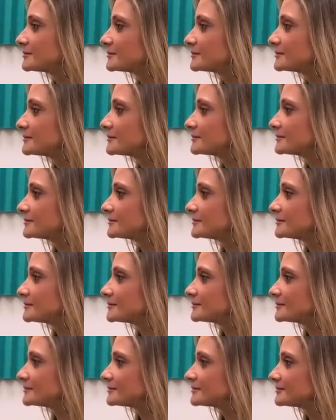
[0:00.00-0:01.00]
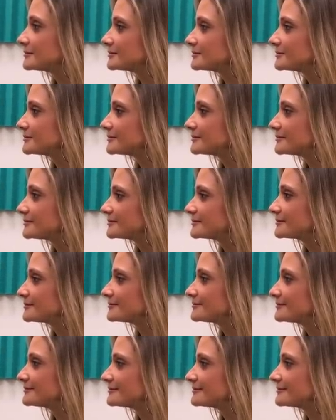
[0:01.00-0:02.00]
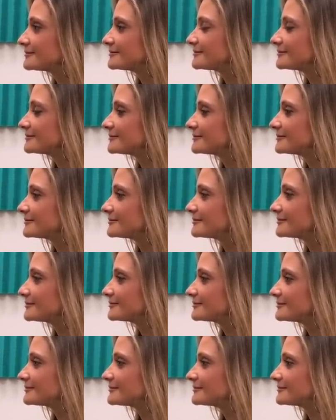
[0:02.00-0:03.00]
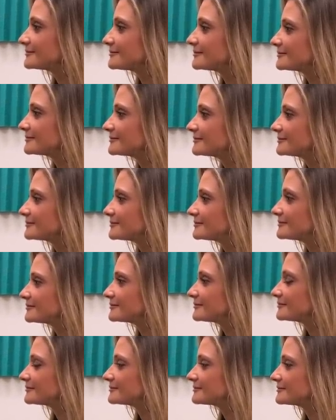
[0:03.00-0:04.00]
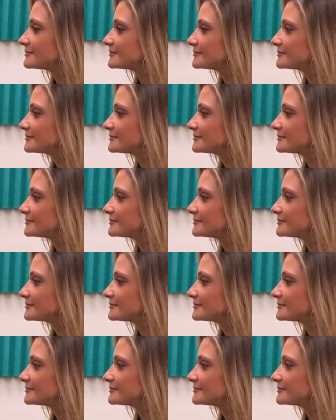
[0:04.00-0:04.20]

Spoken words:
(silent)